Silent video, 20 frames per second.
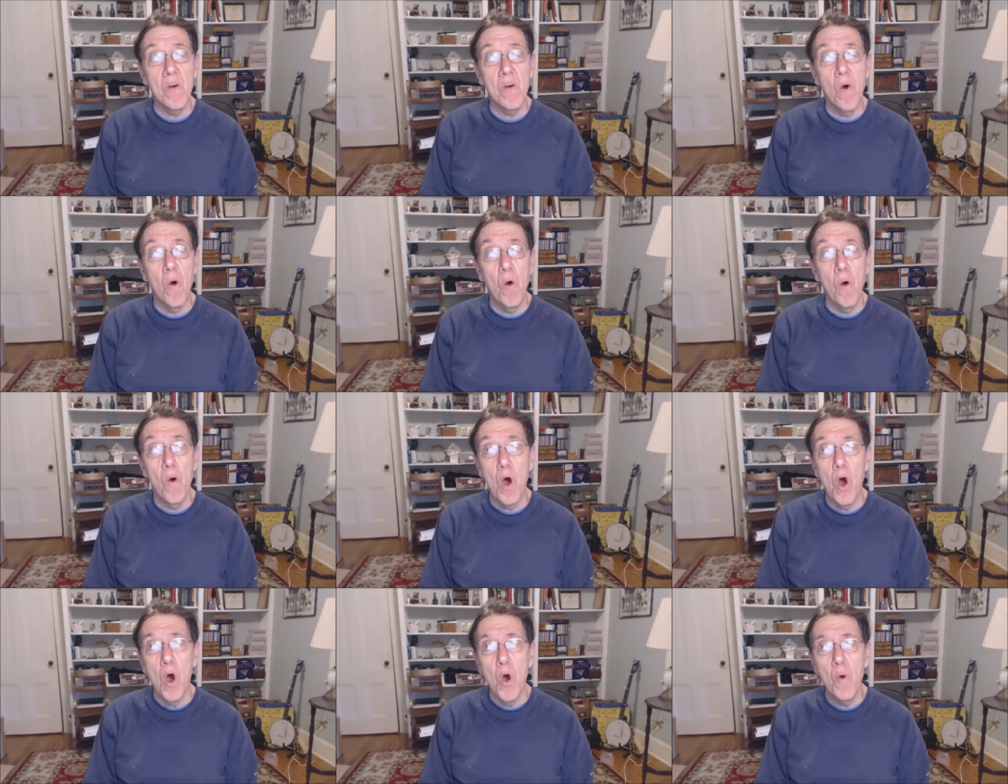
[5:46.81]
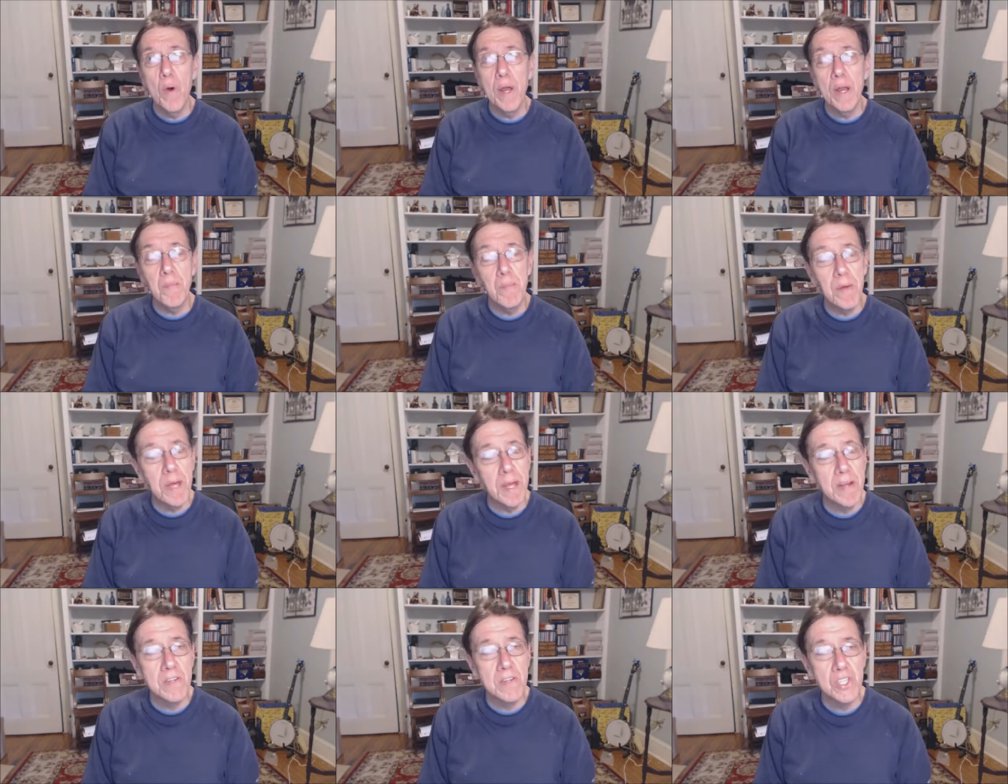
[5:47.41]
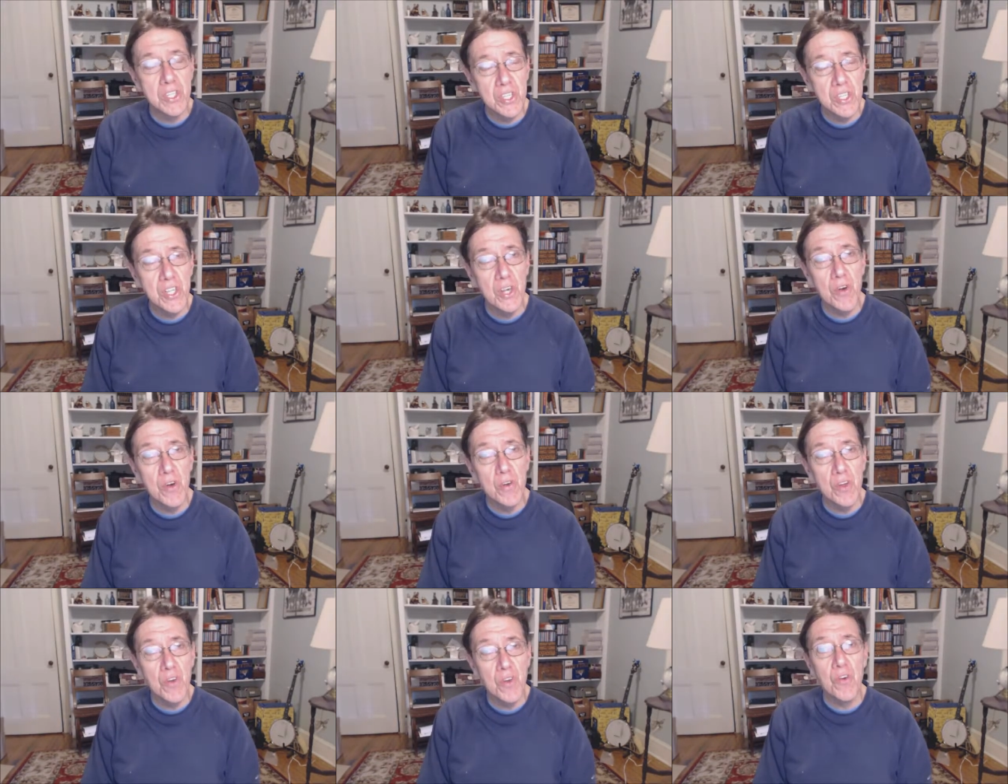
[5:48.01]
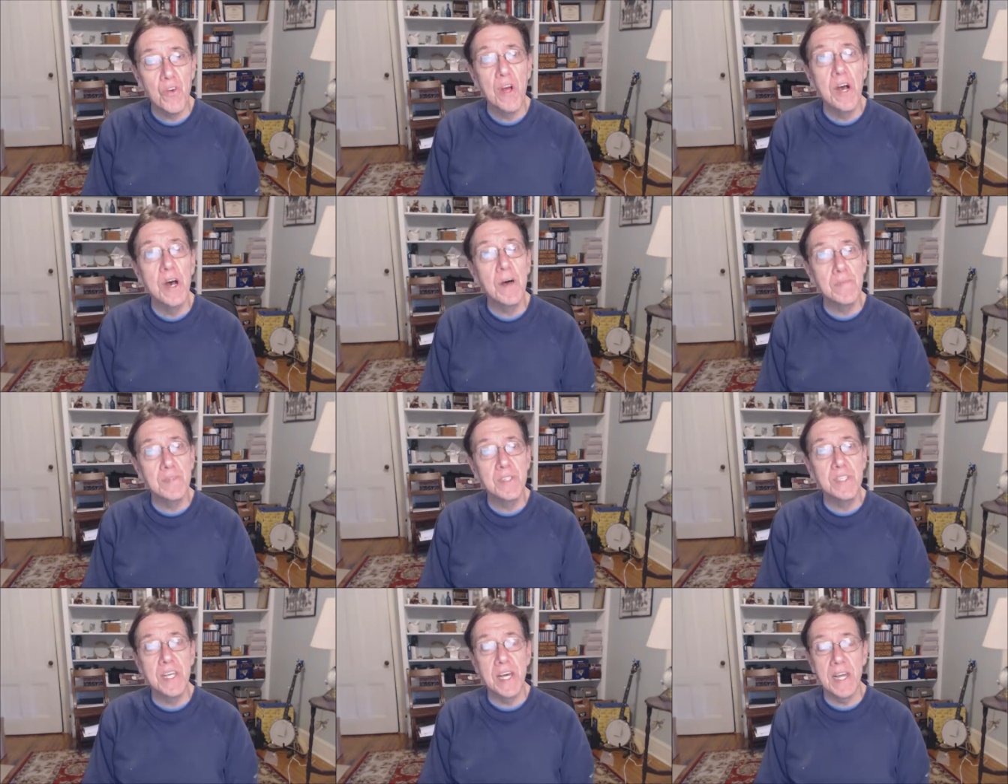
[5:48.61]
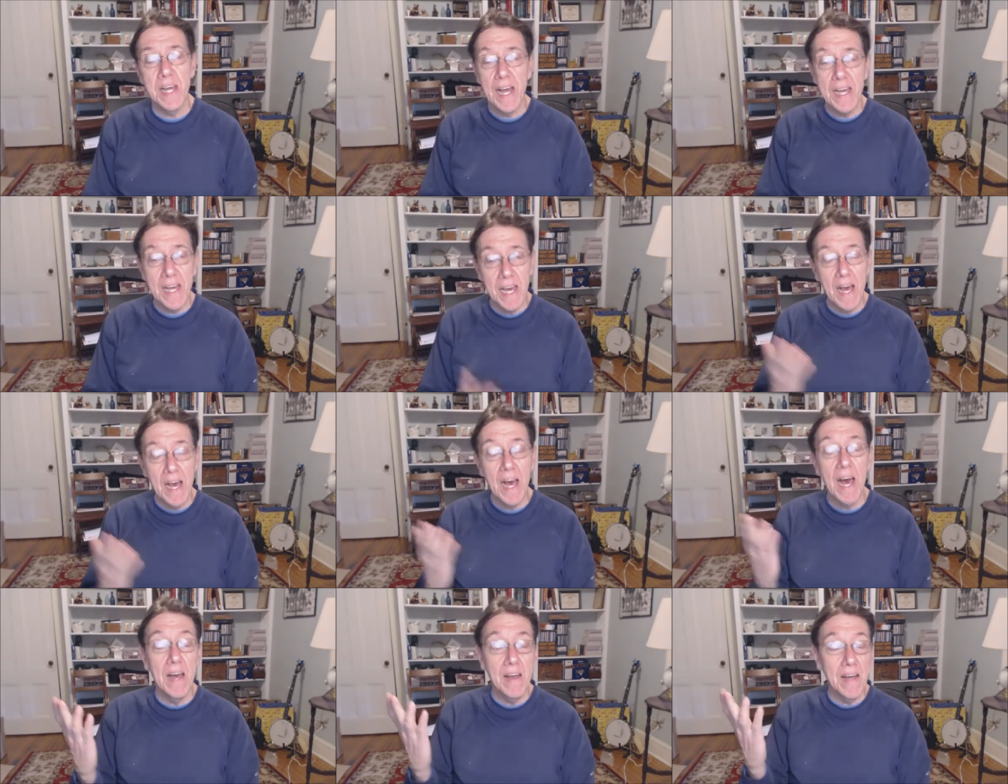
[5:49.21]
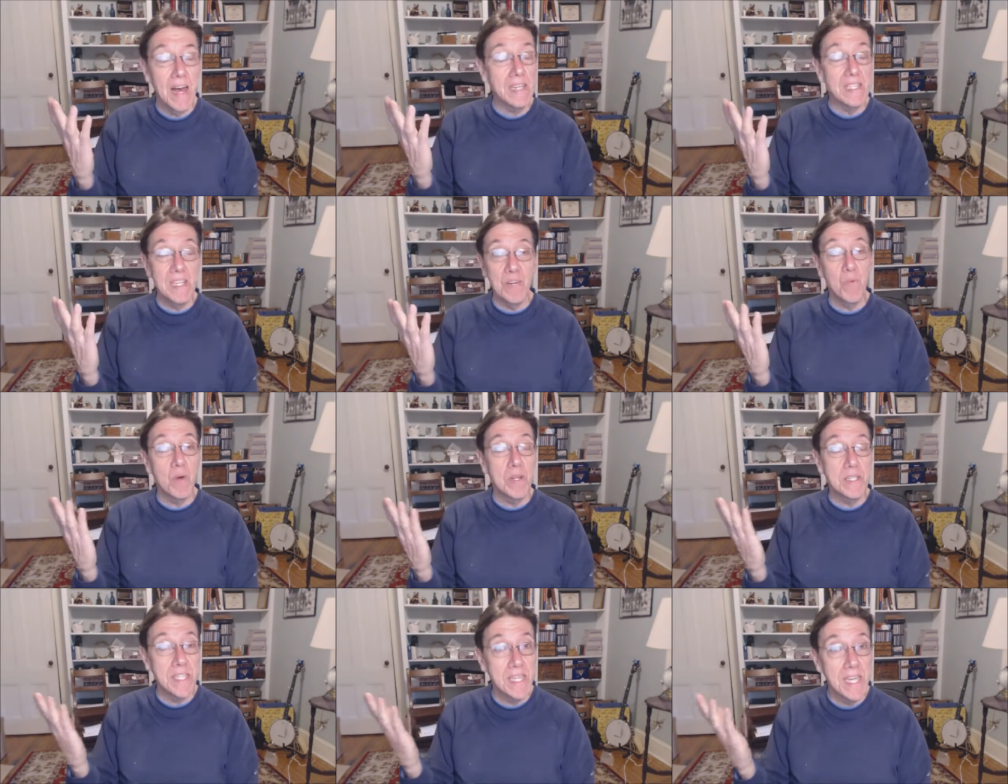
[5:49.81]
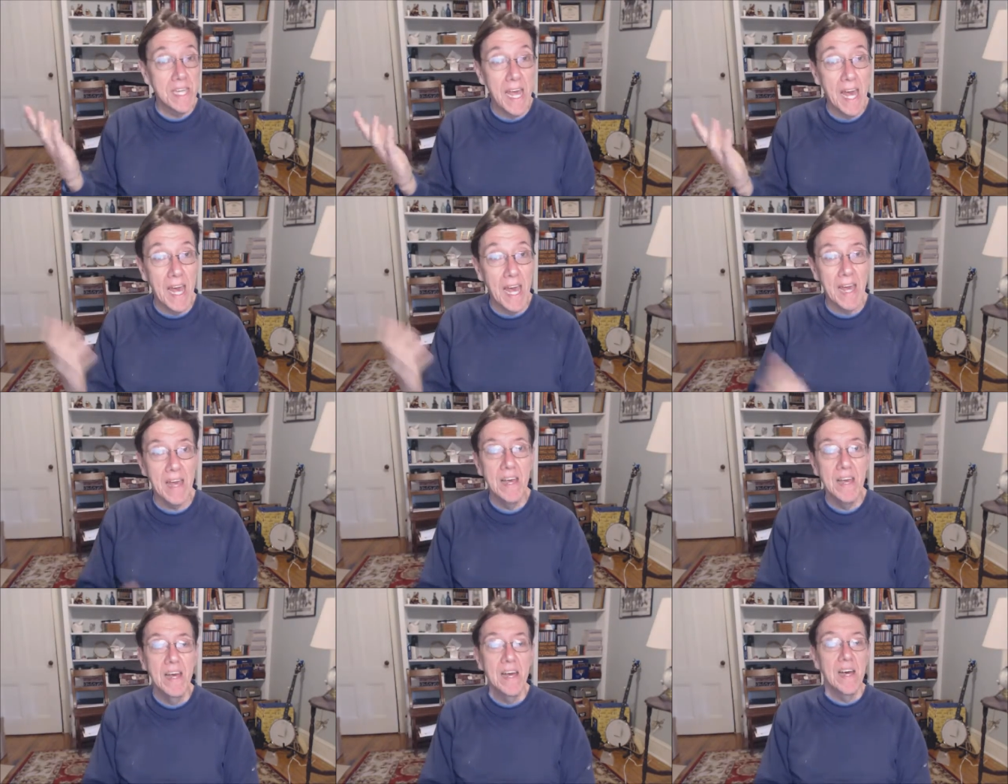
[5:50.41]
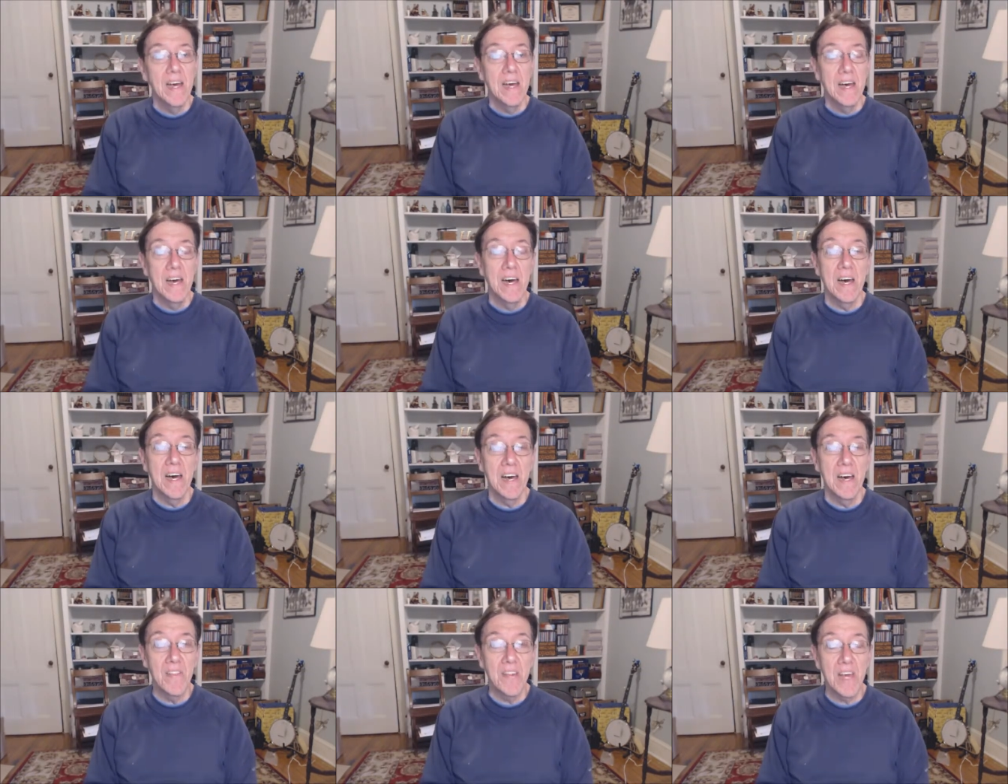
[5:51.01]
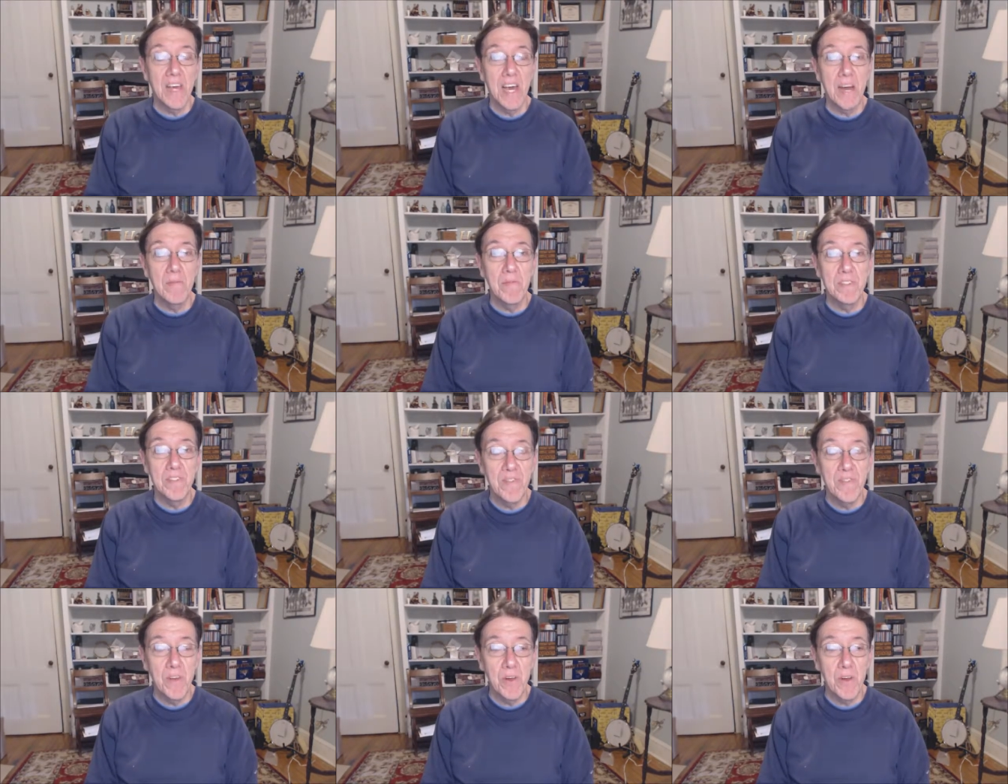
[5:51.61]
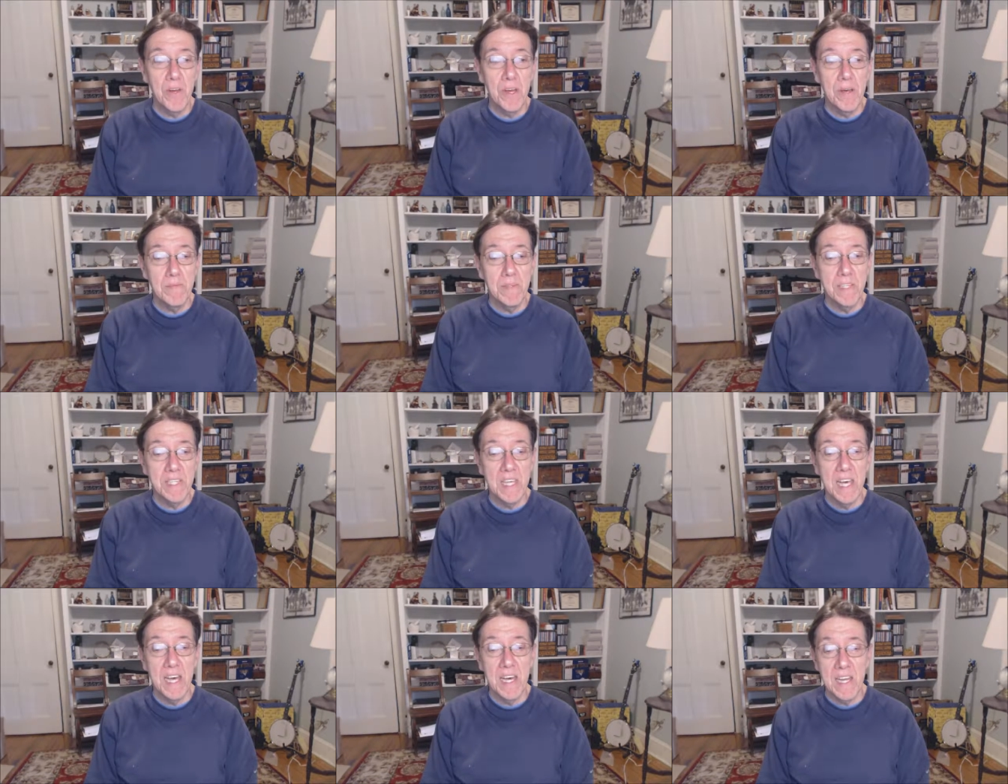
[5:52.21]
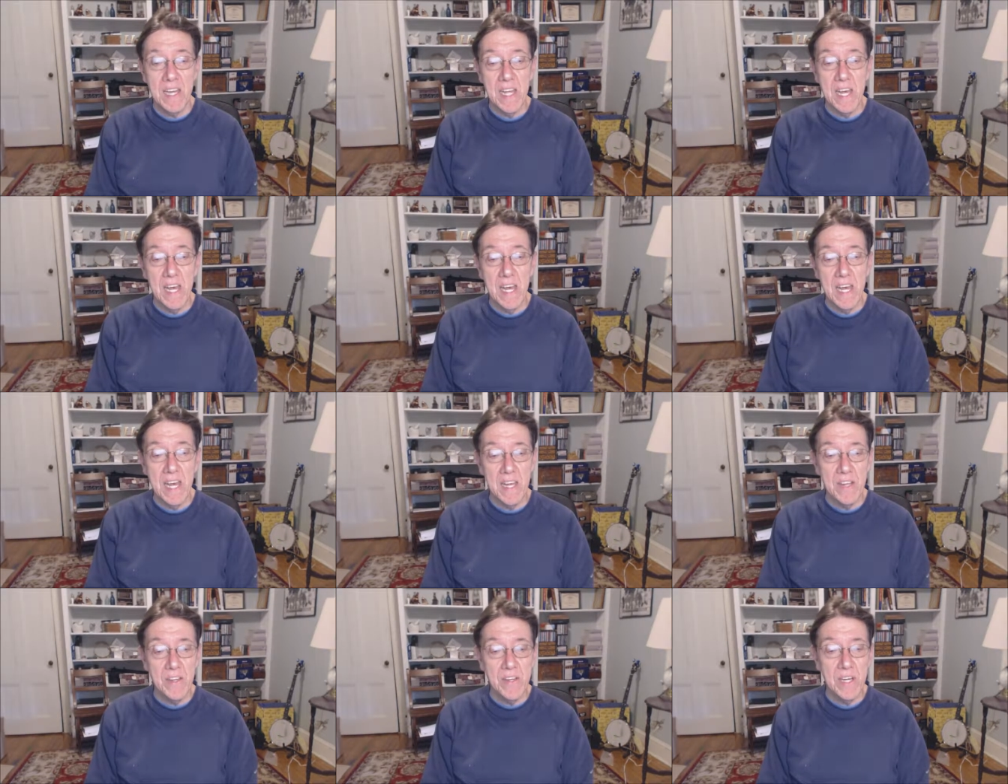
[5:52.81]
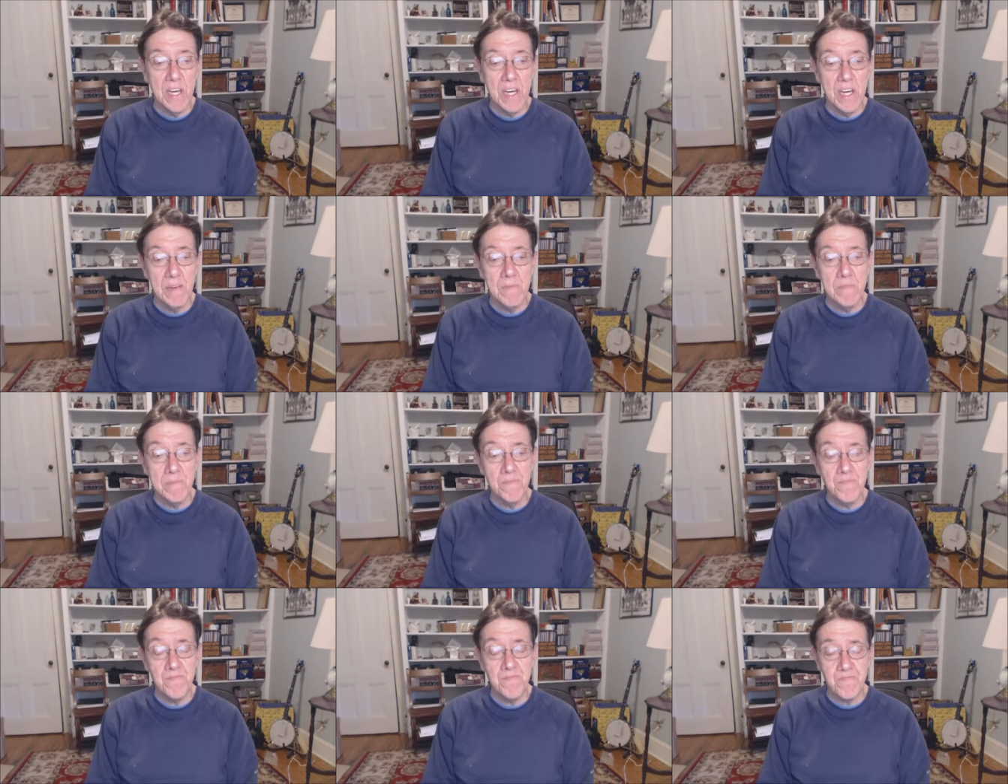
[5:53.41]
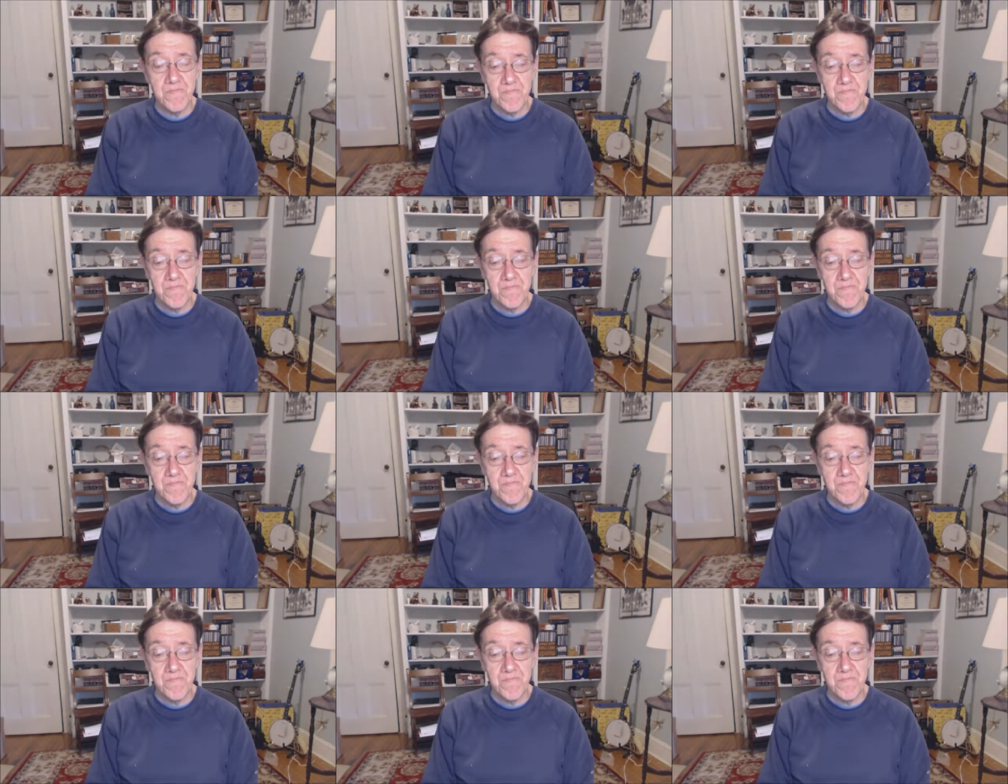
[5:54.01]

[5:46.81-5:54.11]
Oh, oh, it appears as though you're upset. I got, I, I did one today. Uh, the guy was very upset, and um,